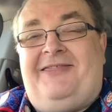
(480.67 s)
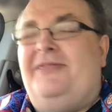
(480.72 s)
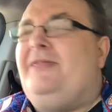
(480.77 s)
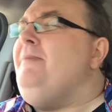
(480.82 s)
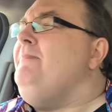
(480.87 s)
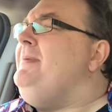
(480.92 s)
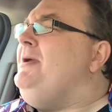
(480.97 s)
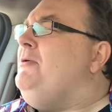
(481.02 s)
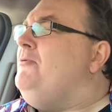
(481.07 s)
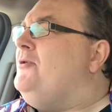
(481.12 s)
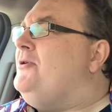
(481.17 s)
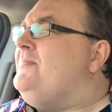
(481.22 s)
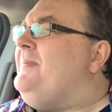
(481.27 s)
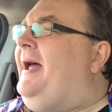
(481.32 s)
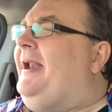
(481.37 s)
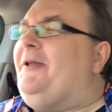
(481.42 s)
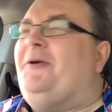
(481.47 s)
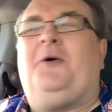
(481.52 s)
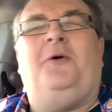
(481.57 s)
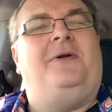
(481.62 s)
The
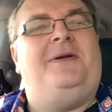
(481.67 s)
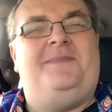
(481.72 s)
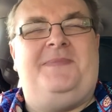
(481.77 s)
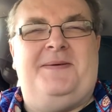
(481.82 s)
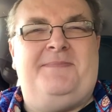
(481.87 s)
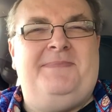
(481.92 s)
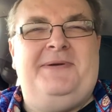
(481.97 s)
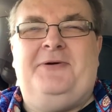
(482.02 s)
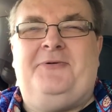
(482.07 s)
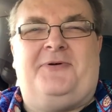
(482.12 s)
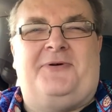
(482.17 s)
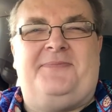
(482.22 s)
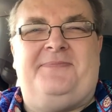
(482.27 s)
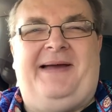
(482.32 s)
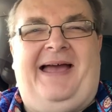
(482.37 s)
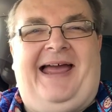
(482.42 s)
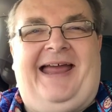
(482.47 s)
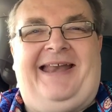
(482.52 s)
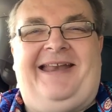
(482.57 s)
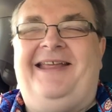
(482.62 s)
milkman, I call him the
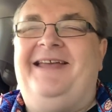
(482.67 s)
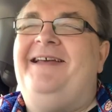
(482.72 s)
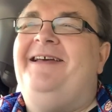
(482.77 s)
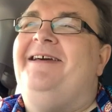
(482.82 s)
milkman,